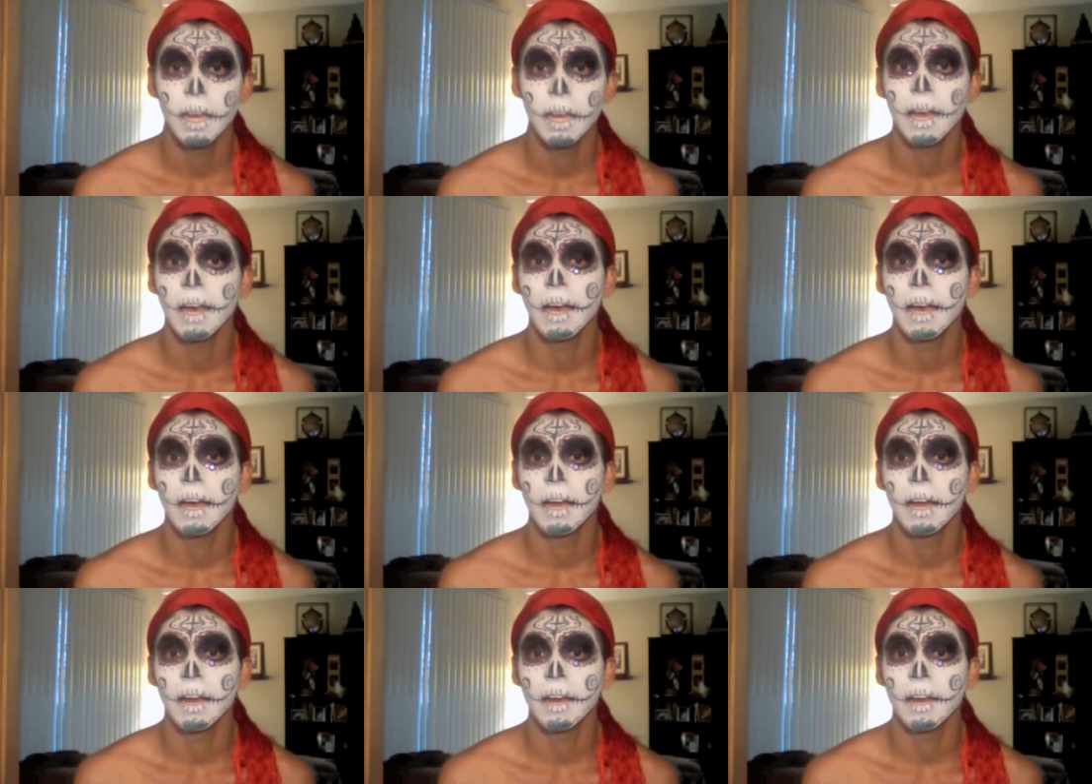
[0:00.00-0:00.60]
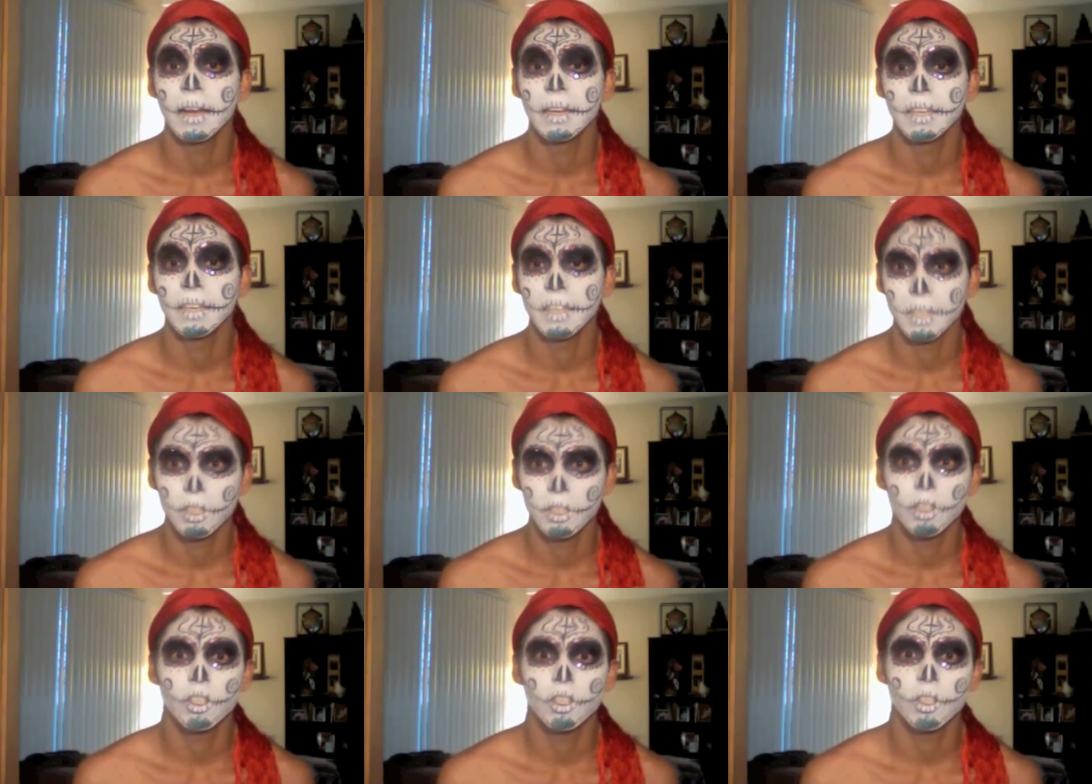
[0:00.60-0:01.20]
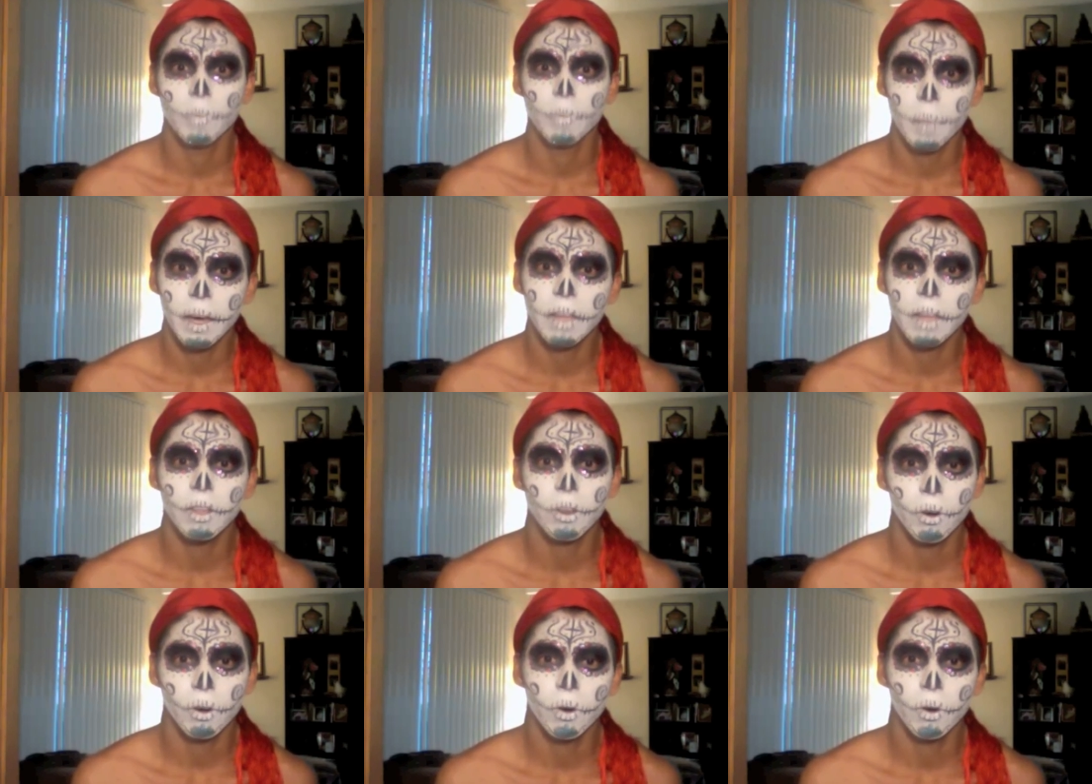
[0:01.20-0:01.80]
and
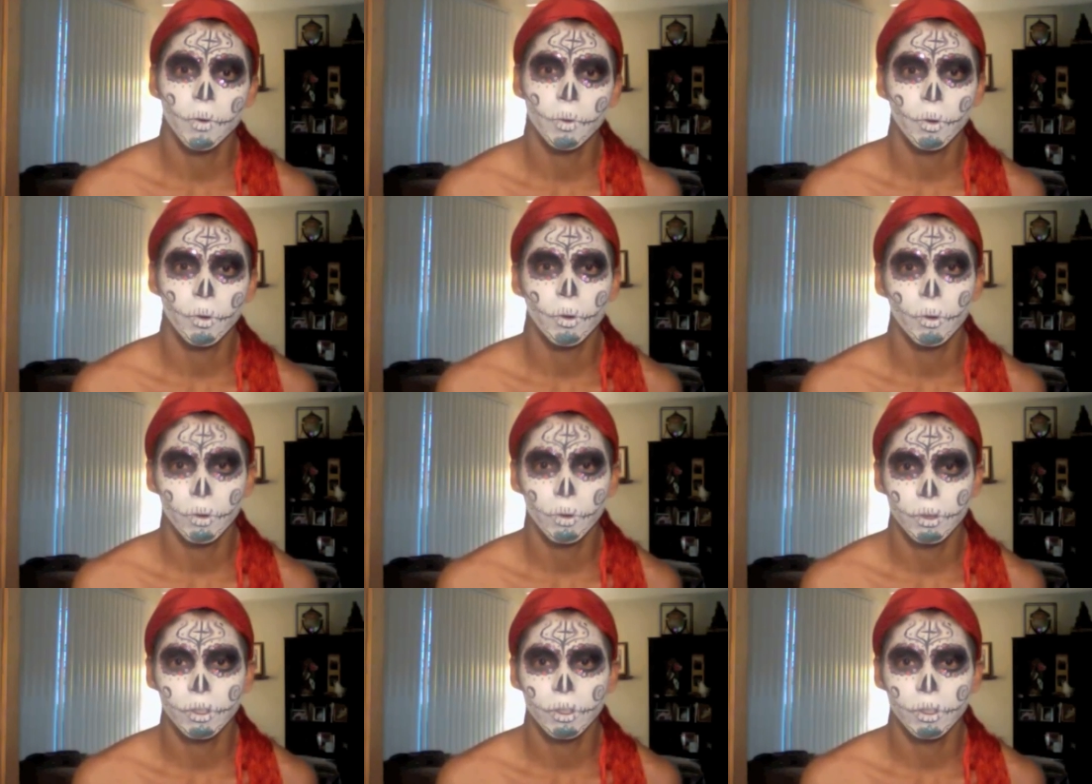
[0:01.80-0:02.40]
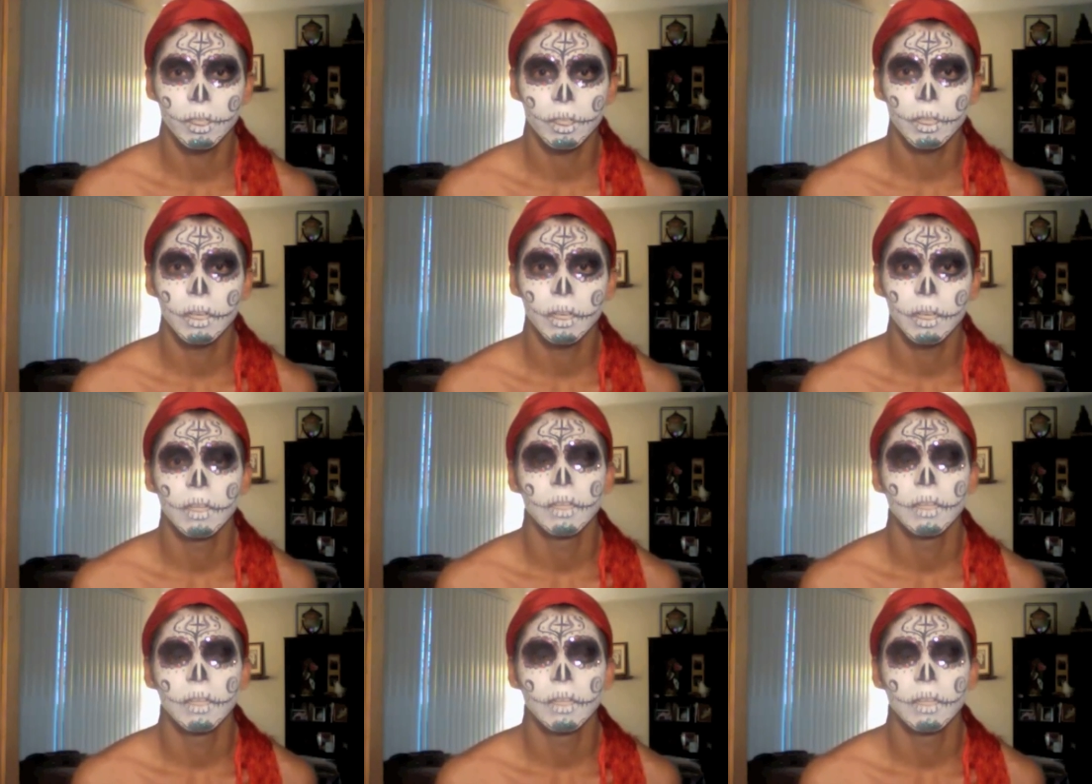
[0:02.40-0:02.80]
disrespect your own culture.